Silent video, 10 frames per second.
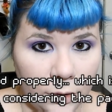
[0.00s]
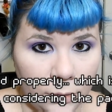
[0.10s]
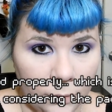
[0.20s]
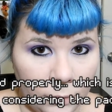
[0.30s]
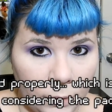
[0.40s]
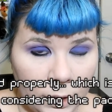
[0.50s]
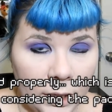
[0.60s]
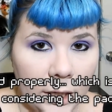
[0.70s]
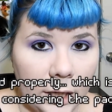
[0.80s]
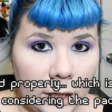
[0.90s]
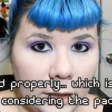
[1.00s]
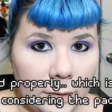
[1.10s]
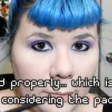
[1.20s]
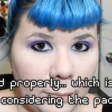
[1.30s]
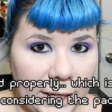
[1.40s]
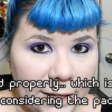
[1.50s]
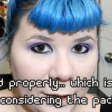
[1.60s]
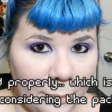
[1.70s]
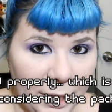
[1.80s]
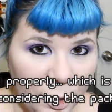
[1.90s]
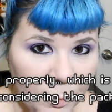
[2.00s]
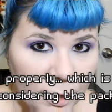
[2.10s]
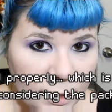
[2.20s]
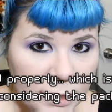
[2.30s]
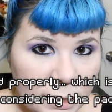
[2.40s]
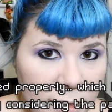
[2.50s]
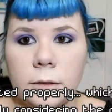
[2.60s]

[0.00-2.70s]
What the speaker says: you by a makeup artist.